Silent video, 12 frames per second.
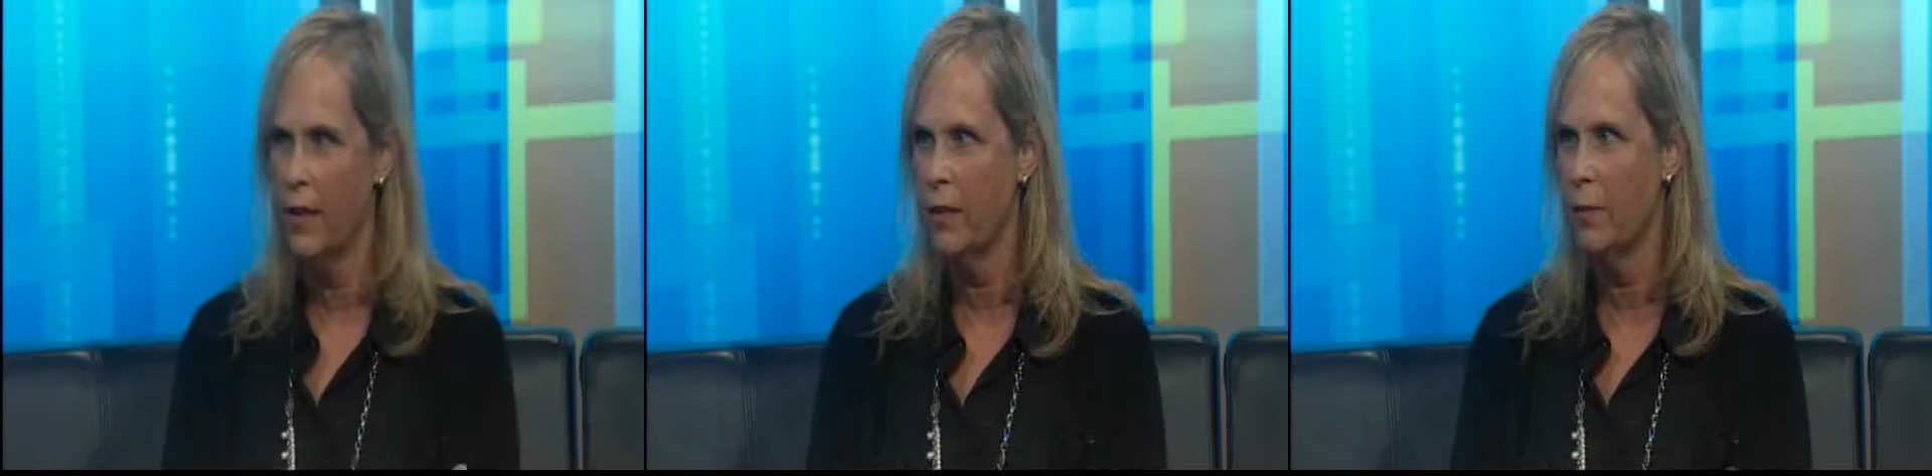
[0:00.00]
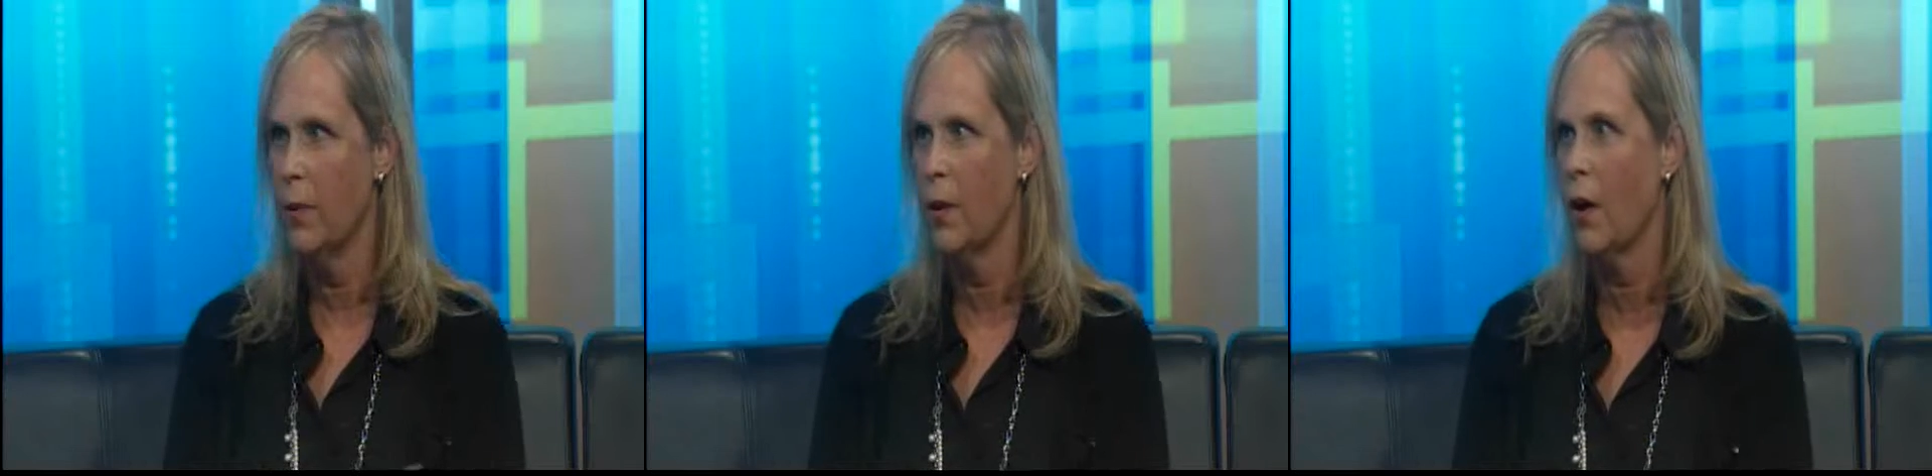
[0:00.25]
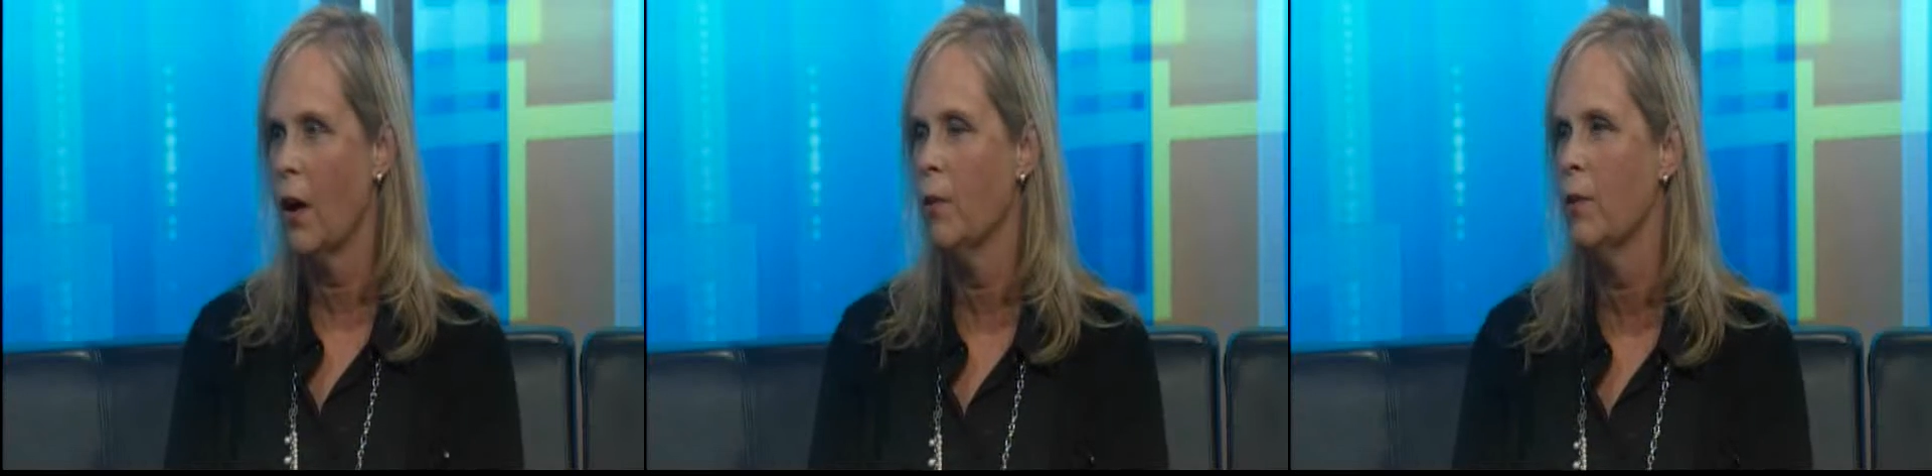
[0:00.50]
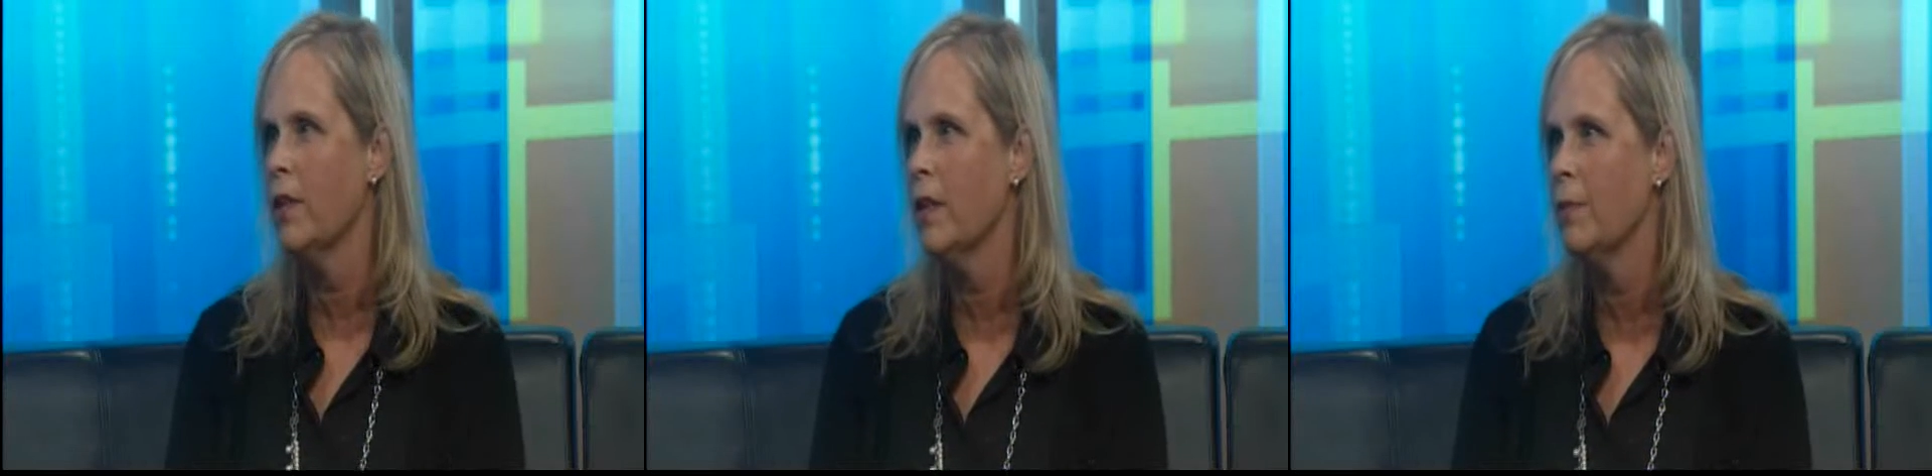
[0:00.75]
this book are
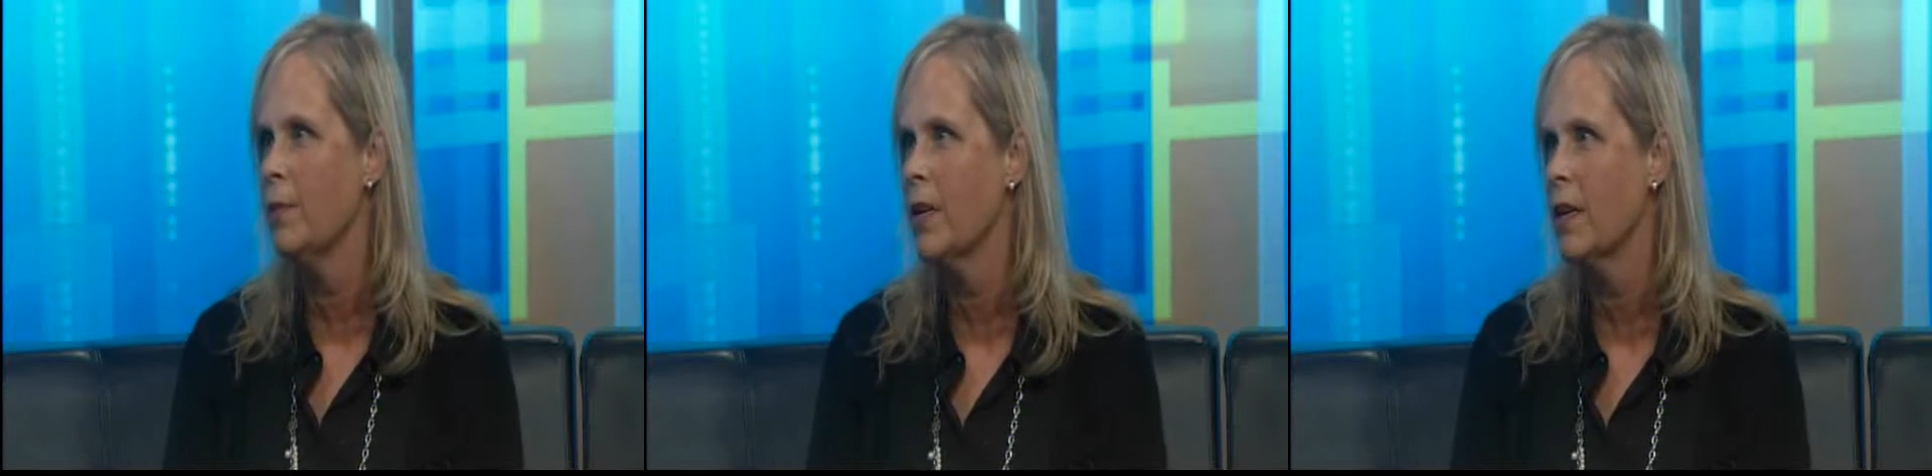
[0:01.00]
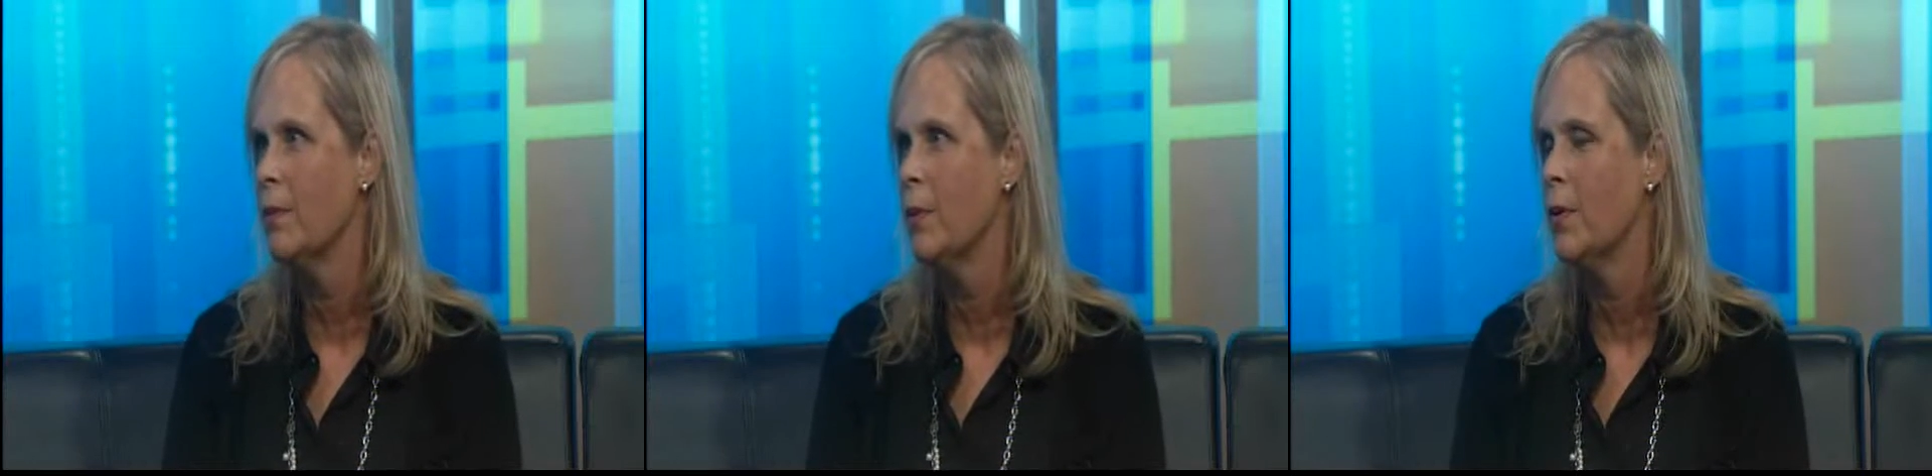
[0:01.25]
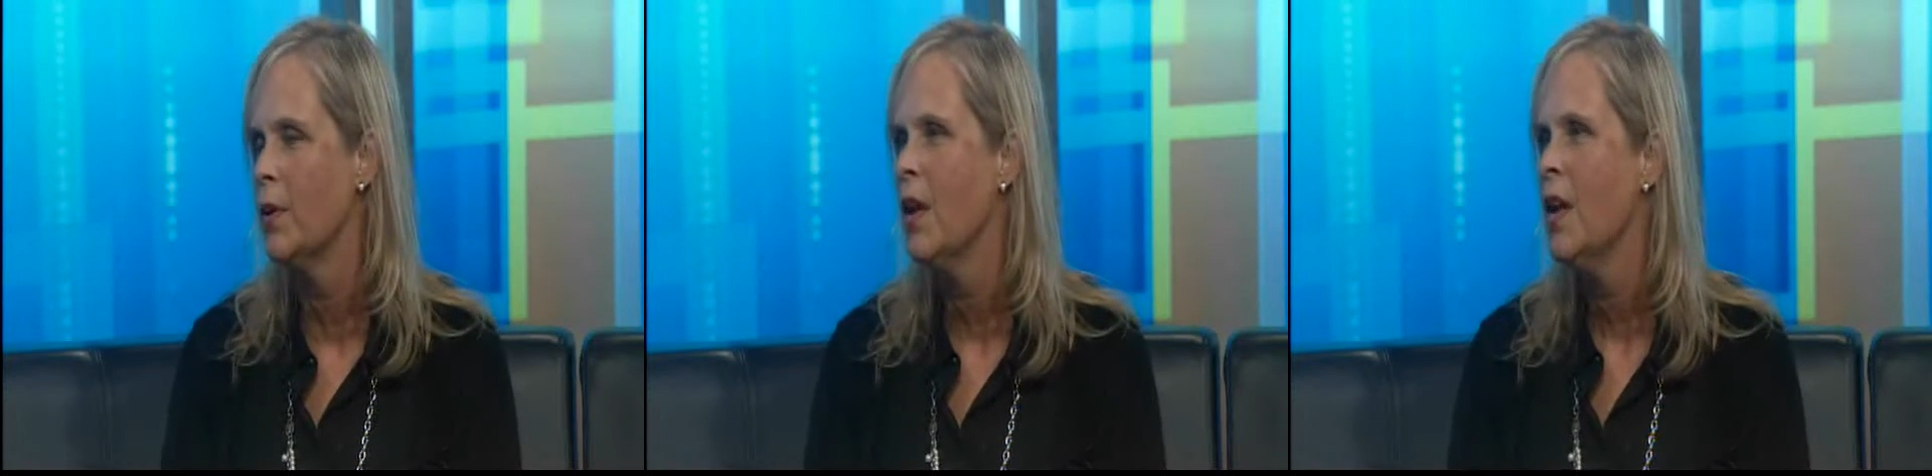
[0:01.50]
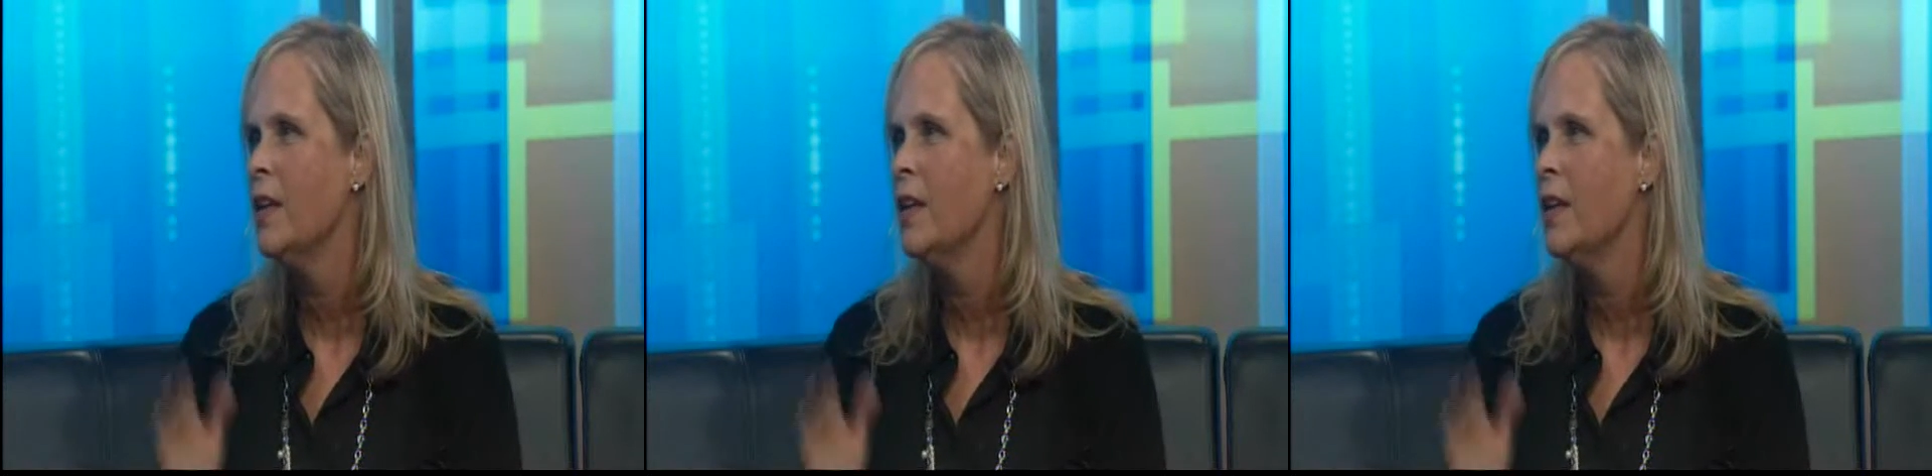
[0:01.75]
really applicable